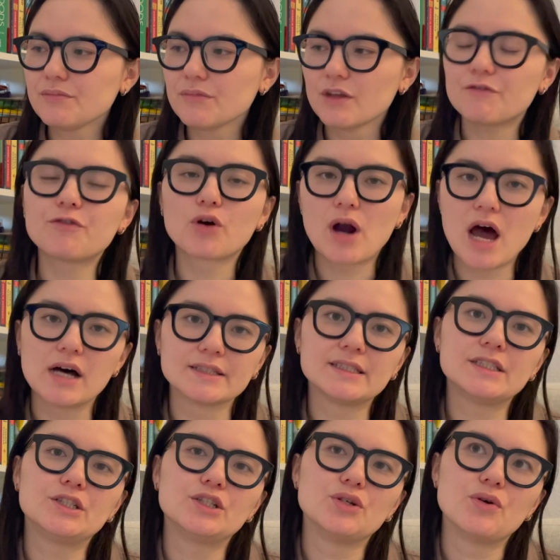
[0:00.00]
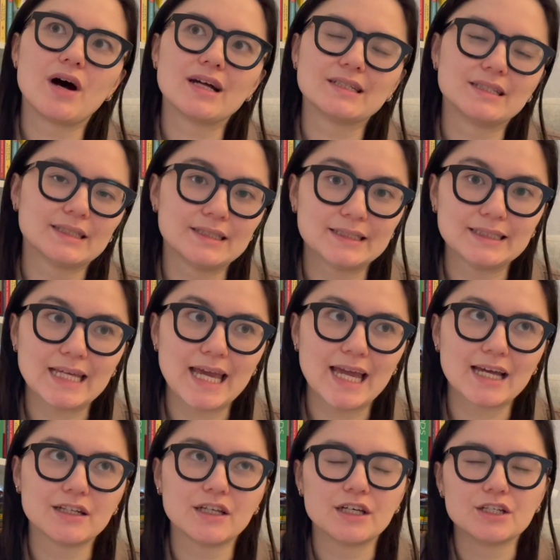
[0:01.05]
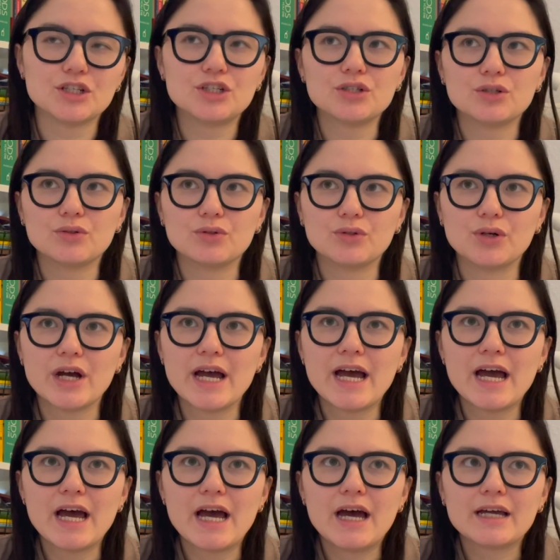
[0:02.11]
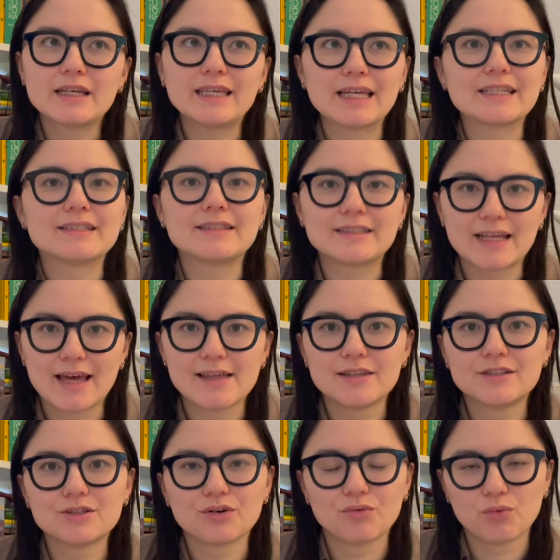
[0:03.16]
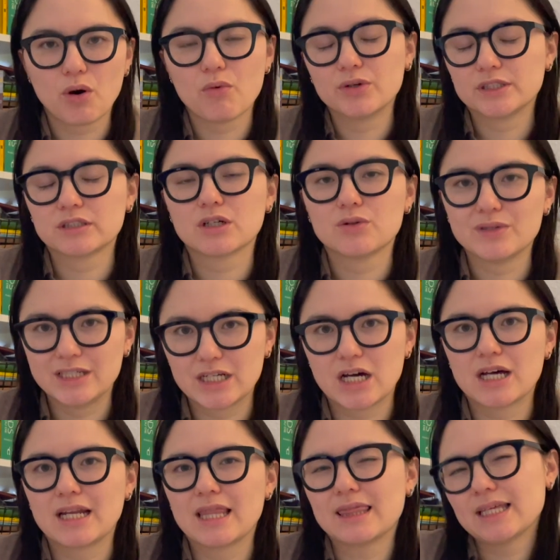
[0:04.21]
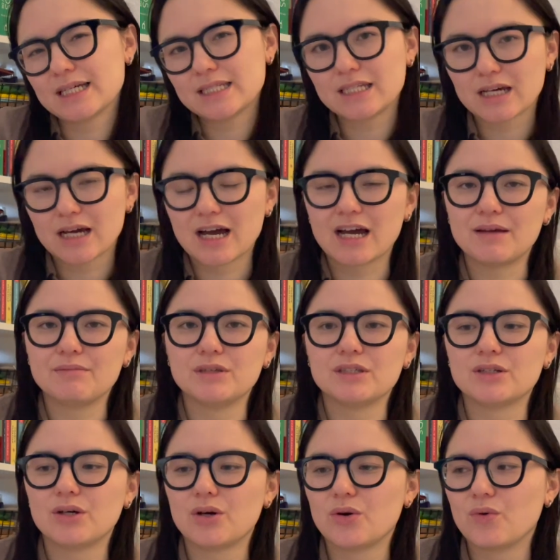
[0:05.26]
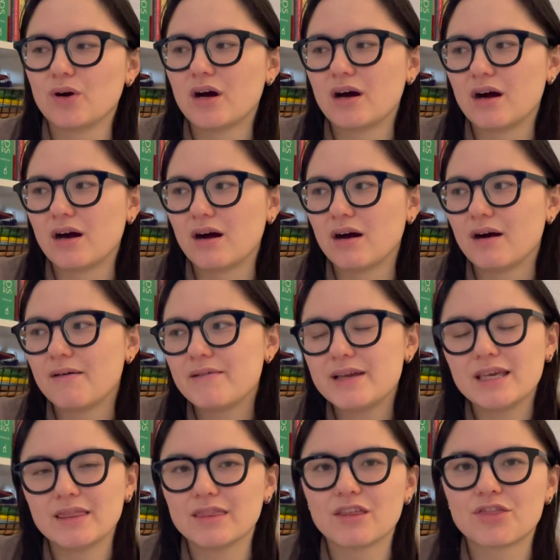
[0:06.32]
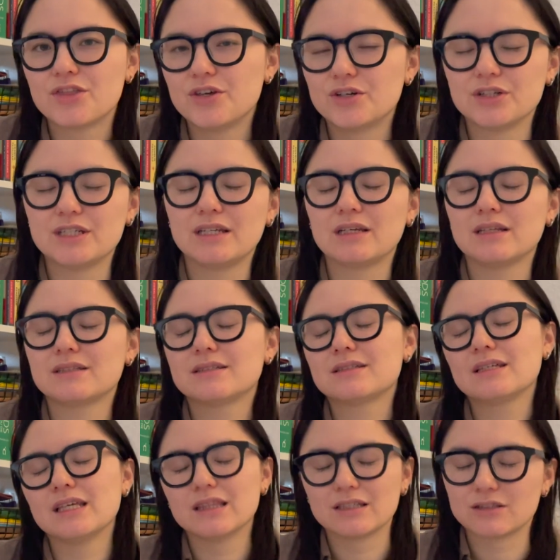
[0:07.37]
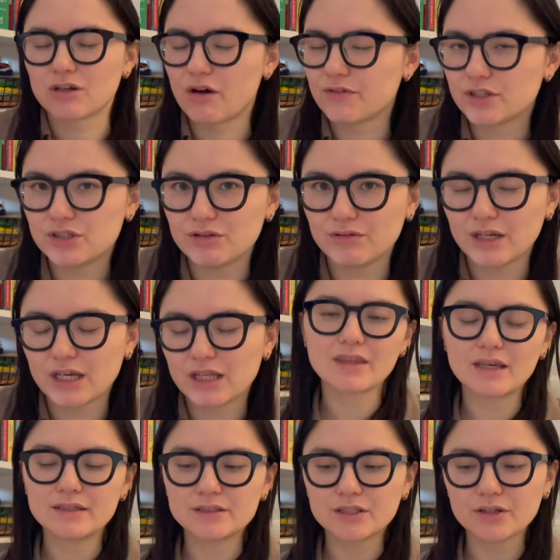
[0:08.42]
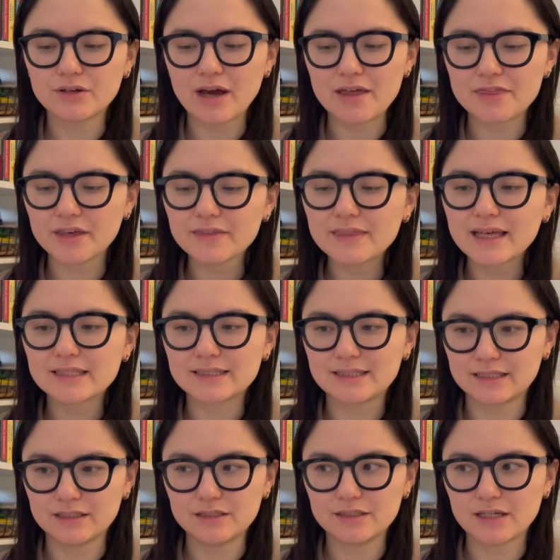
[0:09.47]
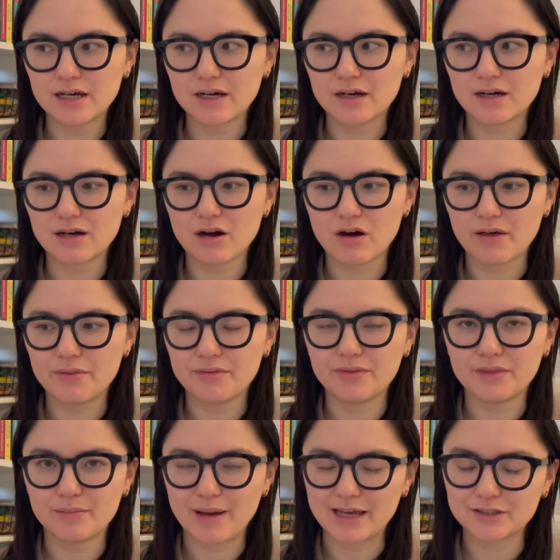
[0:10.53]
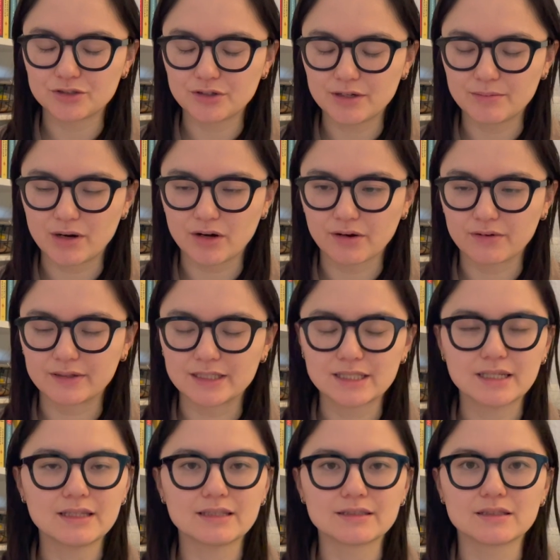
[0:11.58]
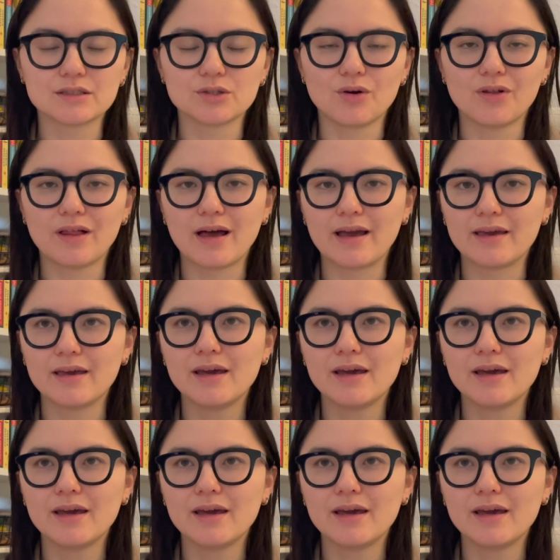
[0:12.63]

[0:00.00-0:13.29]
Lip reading: for us to understand and to get a sense of what was going on at that time, in the 30s in the Soviet Union. So I think that's it on the Master and Margarita. This is all I